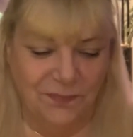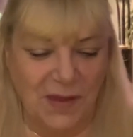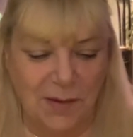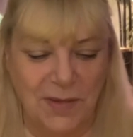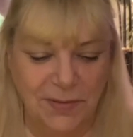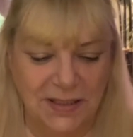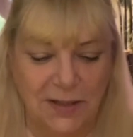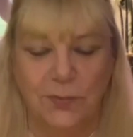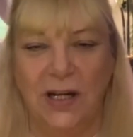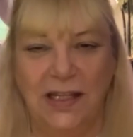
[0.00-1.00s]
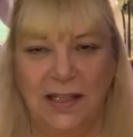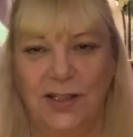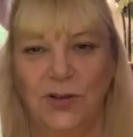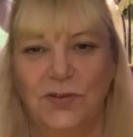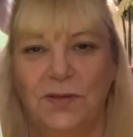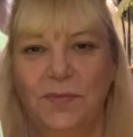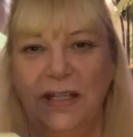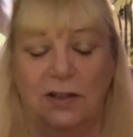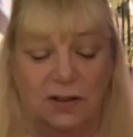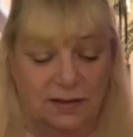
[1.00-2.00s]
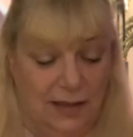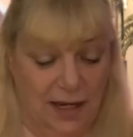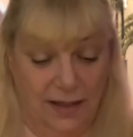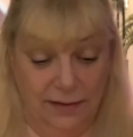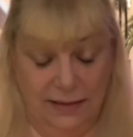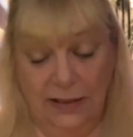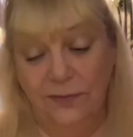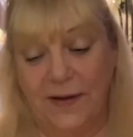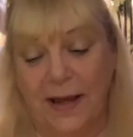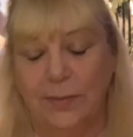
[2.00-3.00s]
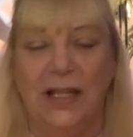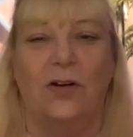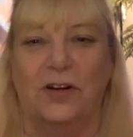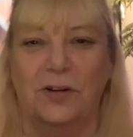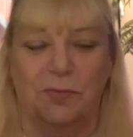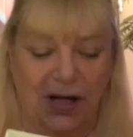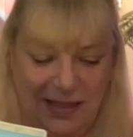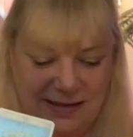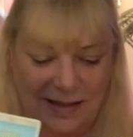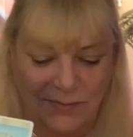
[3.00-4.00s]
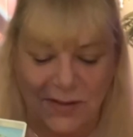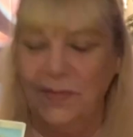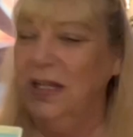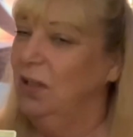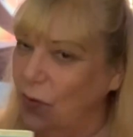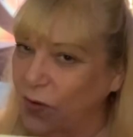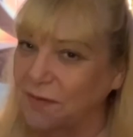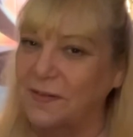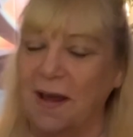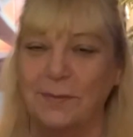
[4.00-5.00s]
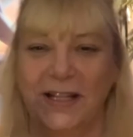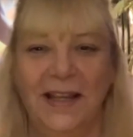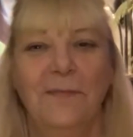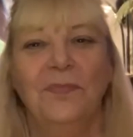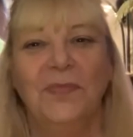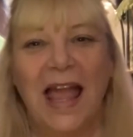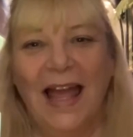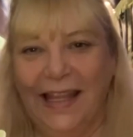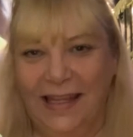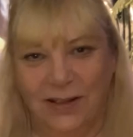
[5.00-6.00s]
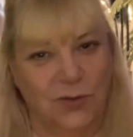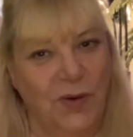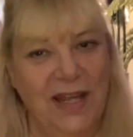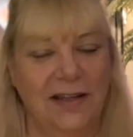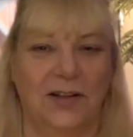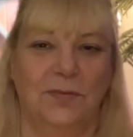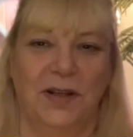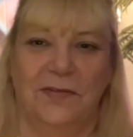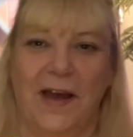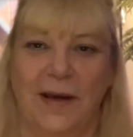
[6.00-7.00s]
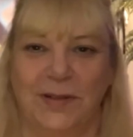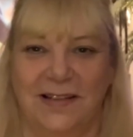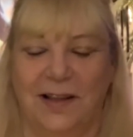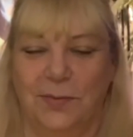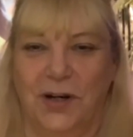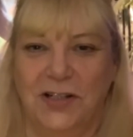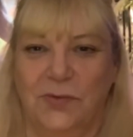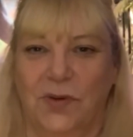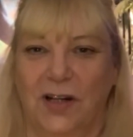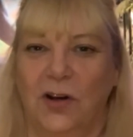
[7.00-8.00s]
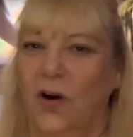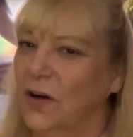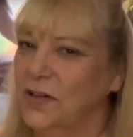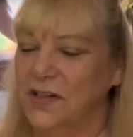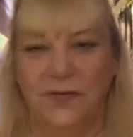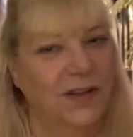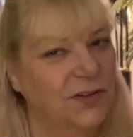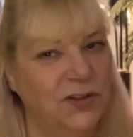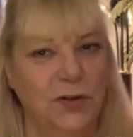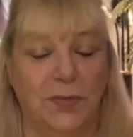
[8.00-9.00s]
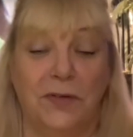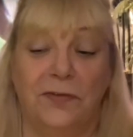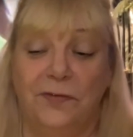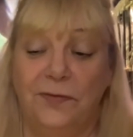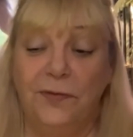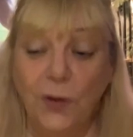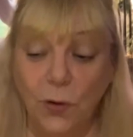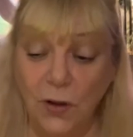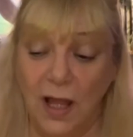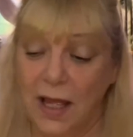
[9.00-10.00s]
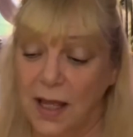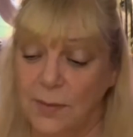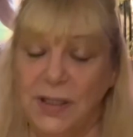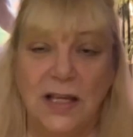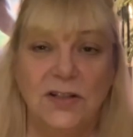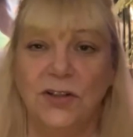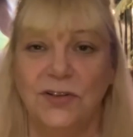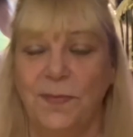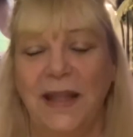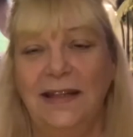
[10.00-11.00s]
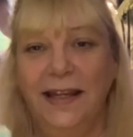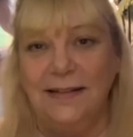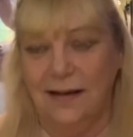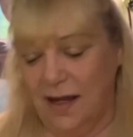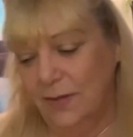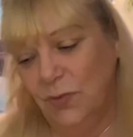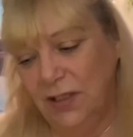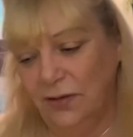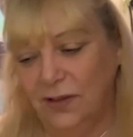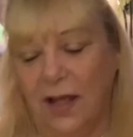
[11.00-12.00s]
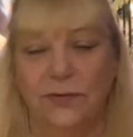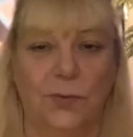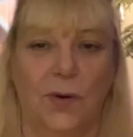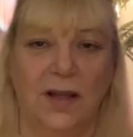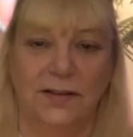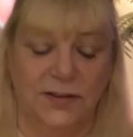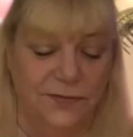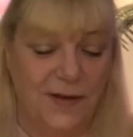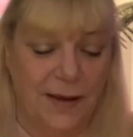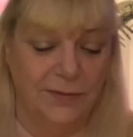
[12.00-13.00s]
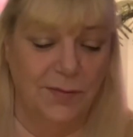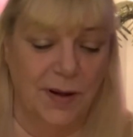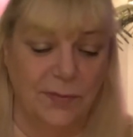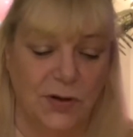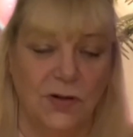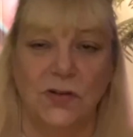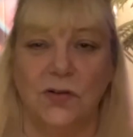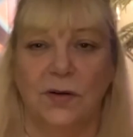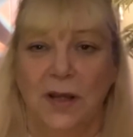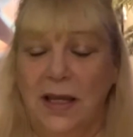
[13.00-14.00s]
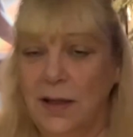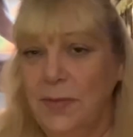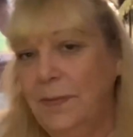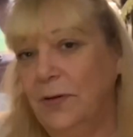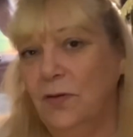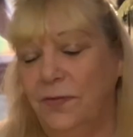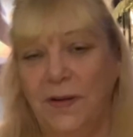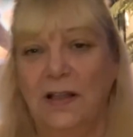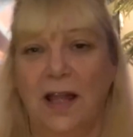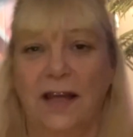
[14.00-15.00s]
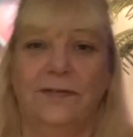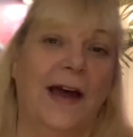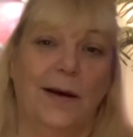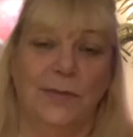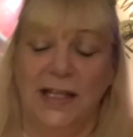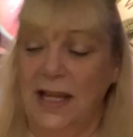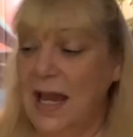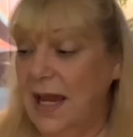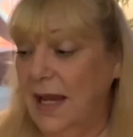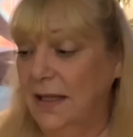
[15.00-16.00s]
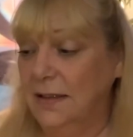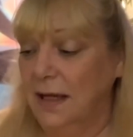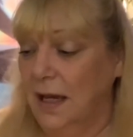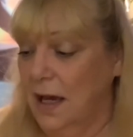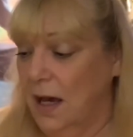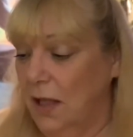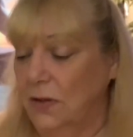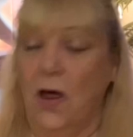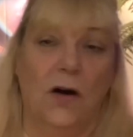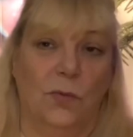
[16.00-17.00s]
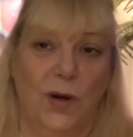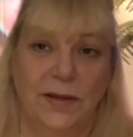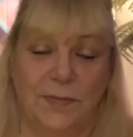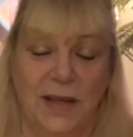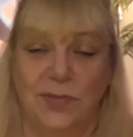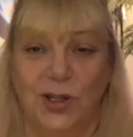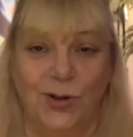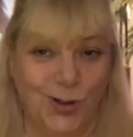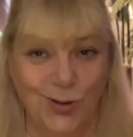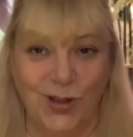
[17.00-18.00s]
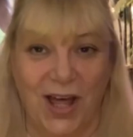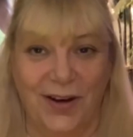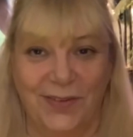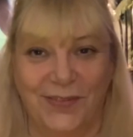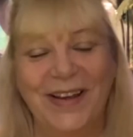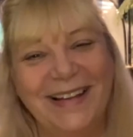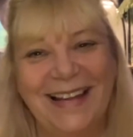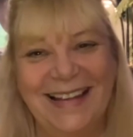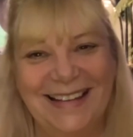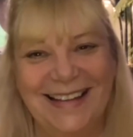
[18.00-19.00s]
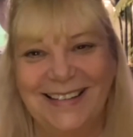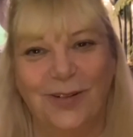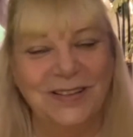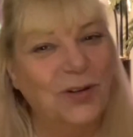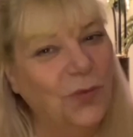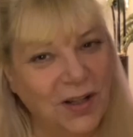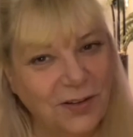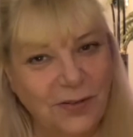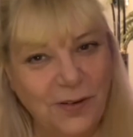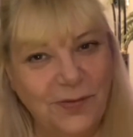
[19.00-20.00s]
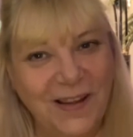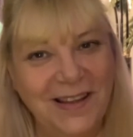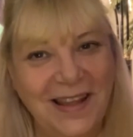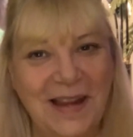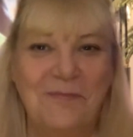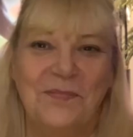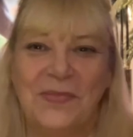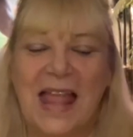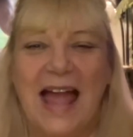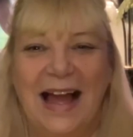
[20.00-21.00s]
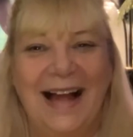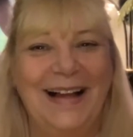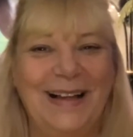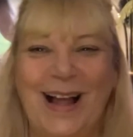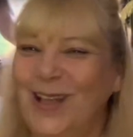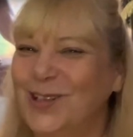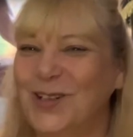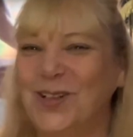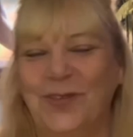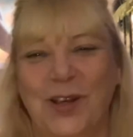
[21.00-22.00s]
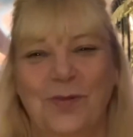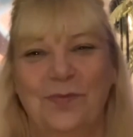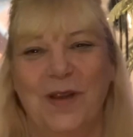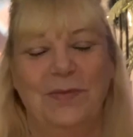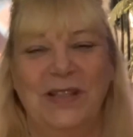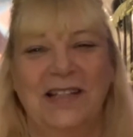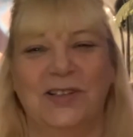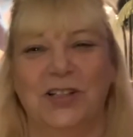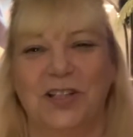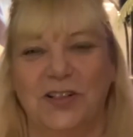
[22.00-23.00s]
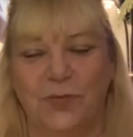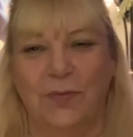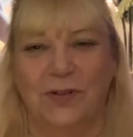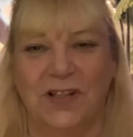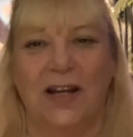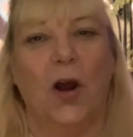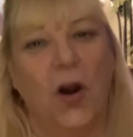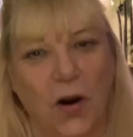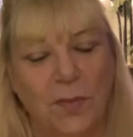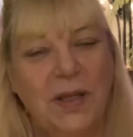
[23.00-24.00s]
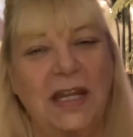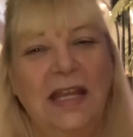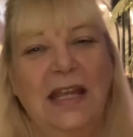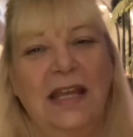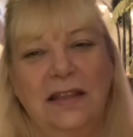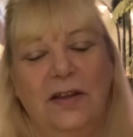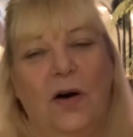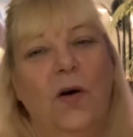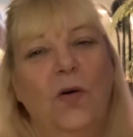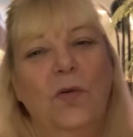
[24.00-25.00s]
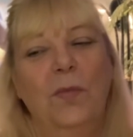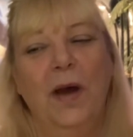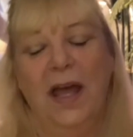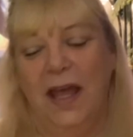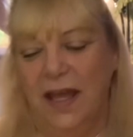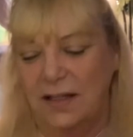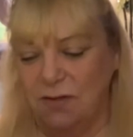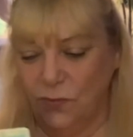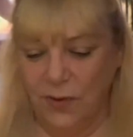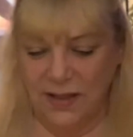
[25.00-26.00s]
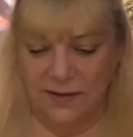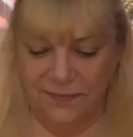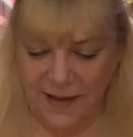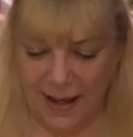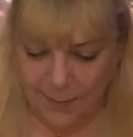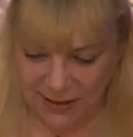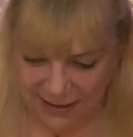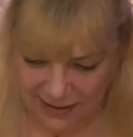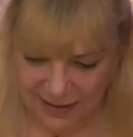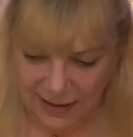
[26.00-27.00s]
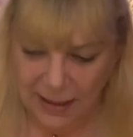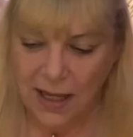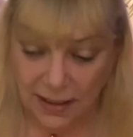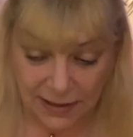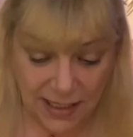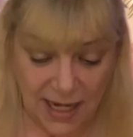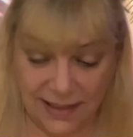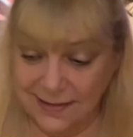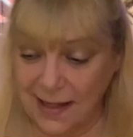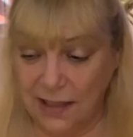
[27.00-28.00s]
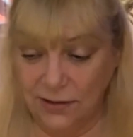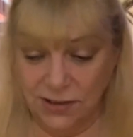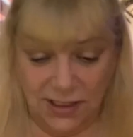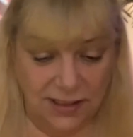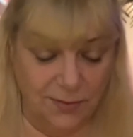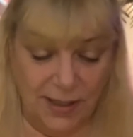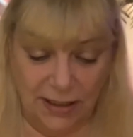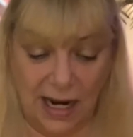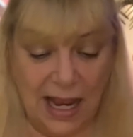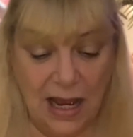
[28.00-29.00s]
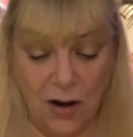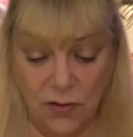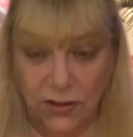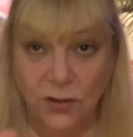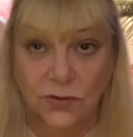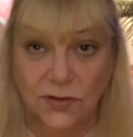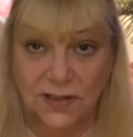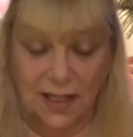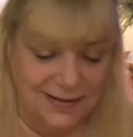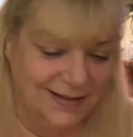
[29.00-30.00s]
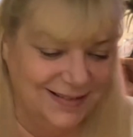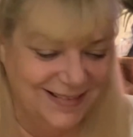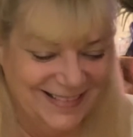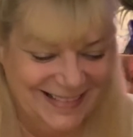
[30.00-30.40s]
Maybe they're bringing you to meet their family, or you're bringing them to meet your family. Either way, it could be a family celebration where your heart just feels super full because you're spending time with your loved ones, your family members, or people who feel like family, and along with maybe your new love. And that's always a wonderful feeling. Others of you, maybe this could just represent harmony in the home and with the family. Nice energy, no matter how you slice it.